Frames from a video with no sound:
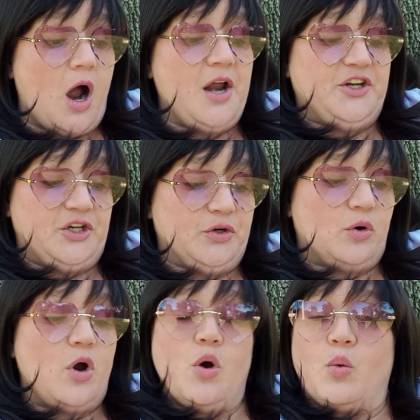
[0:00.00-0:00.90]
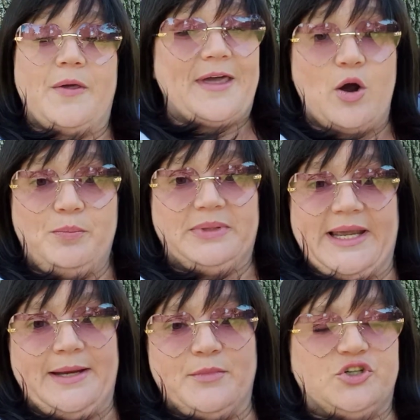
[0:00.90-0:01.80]
on you without
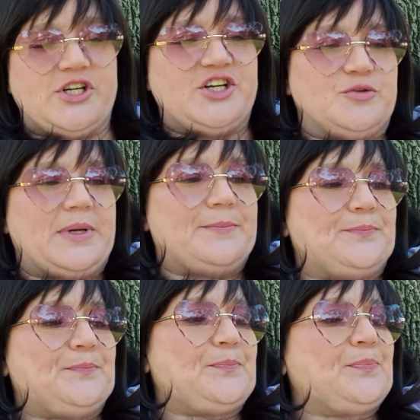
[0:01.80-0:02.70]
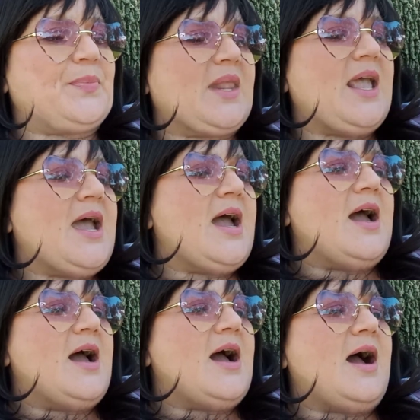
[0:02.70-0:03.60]
blame or judgment.
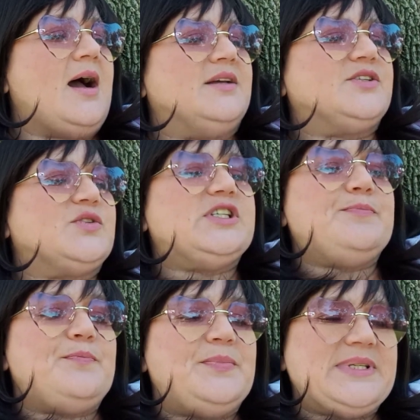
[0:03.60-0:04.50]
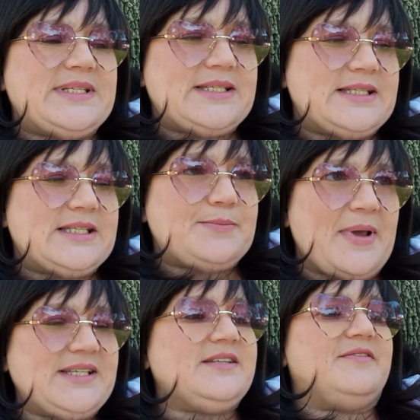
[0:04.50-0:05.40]
So
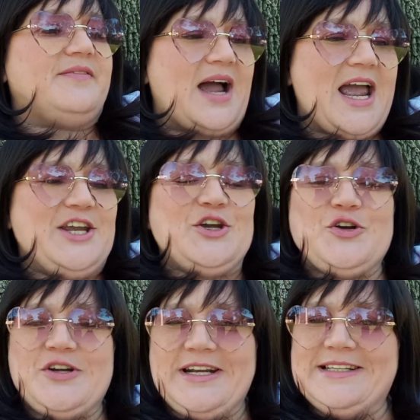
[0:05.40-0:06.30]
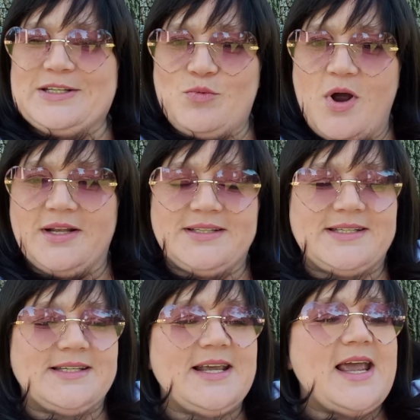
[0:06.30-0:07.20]
specify your needs and
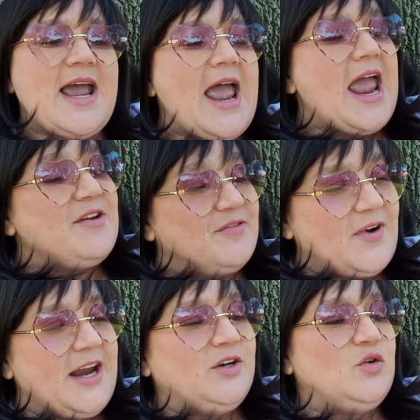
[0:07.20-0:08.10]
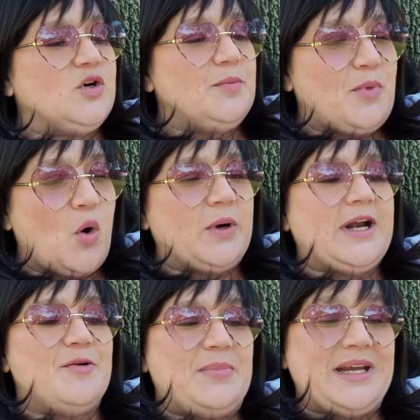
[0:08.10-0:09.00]
wants. A final
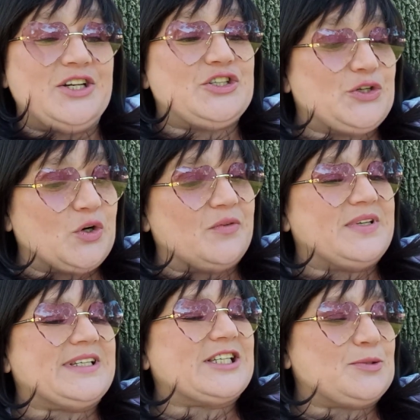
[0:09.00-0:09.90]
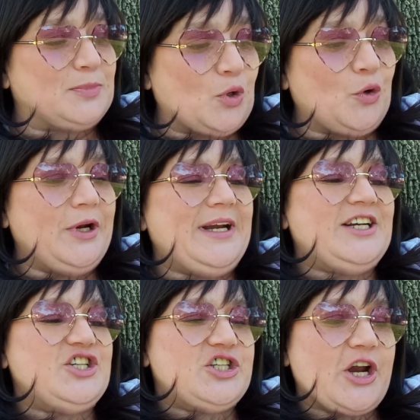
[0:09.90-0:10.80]
component of being assertive is exploring
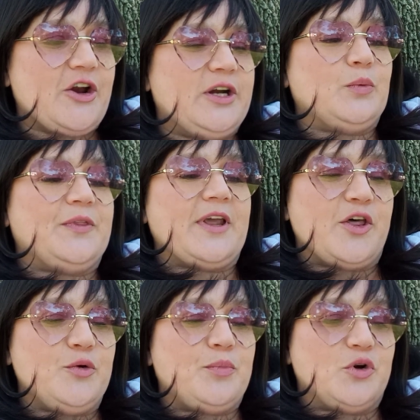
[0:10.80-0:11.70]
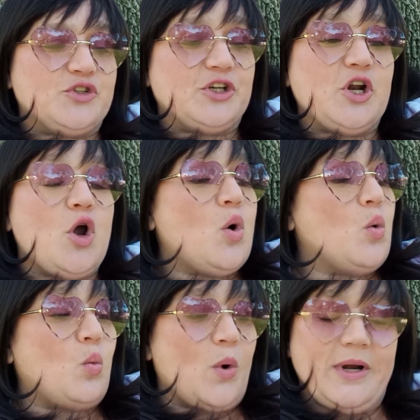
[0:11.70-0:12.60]
and sharing with the other person
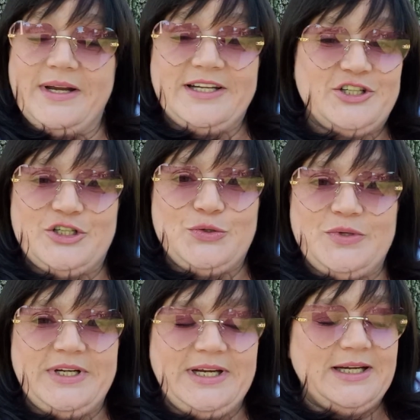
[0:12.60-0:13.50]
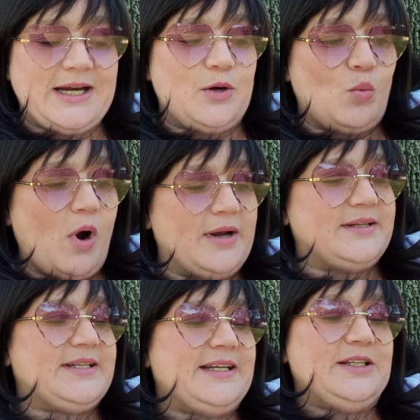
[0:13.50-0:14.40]
what it is you need and
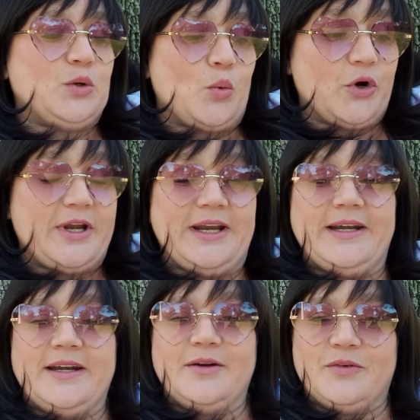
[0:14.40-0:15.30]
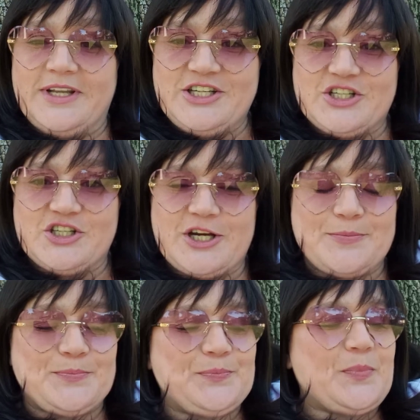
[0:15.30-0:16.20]
want in the working relationship.